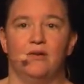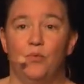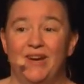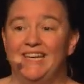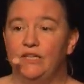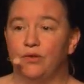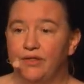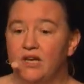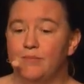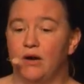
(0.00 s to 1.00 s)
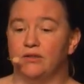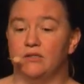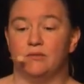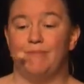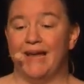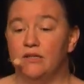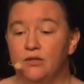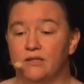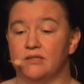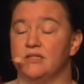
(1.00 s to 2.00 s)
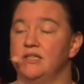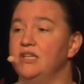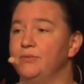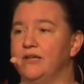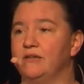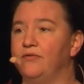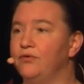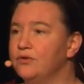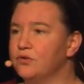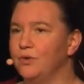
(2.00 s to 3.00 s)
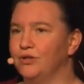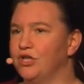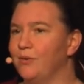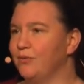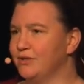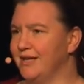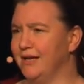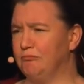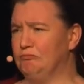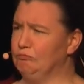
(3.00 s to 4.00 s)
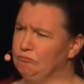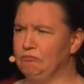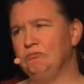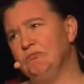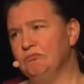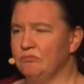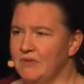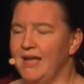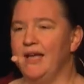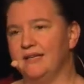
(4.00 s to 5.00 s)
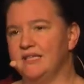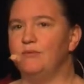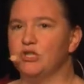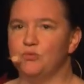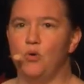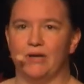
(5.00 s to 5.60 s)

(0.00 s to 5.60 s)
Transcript: We need to think about this. Back in 2006, we had a first workshop. It was like a somewhat small